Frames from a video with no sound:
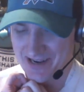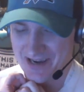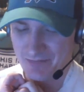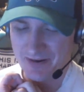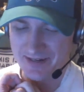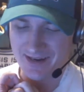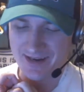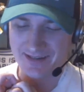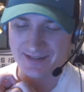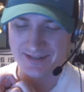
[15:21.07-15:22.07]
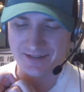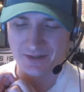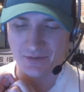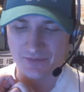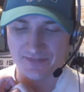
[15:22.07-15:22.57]
but
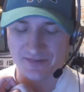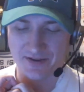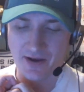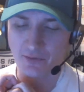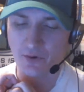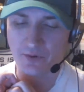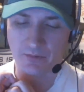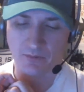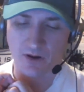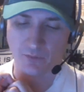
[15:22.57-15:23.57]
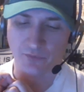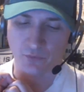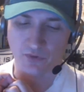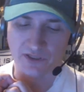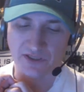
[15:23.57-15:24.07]
this is a guy who, don't get me wrong, was
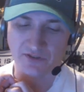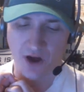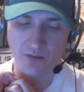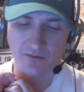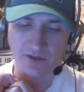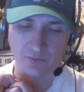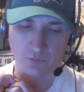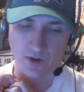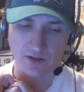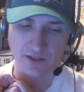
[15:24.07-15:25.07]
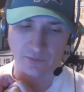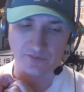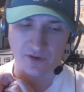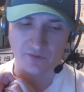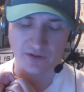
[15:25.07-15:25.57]
really dominant when he was
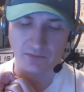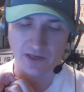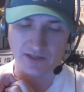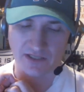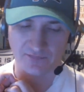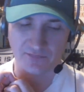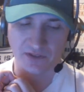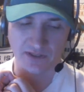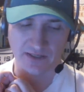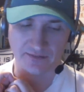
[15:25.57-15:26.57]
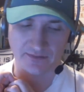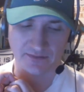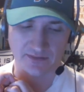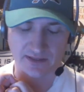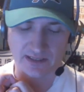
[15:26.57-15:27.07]
healthy, but I just feel like
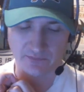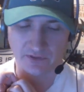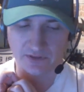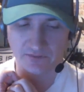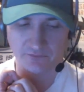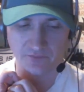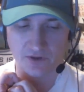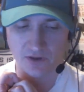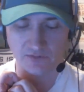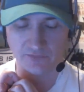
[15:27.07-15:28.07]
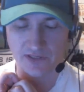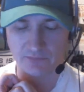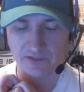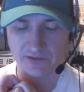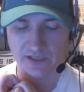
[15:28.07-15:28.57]
even for the Hall of Fame,
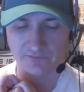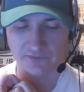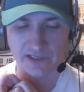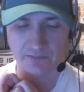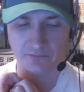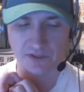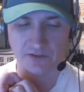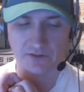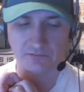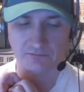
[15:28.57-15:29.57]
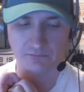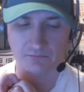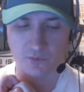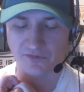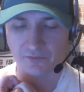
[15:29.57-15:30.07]
like that flame
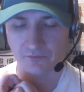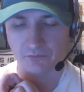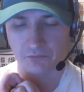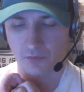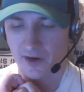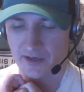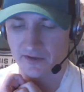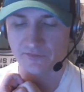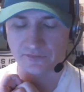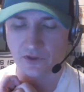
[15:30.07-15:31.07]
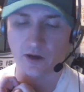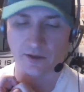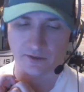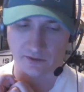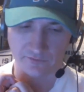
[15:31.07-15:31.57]
wasn't bright enough long
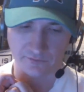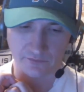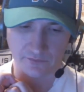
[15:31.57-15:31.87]
enough.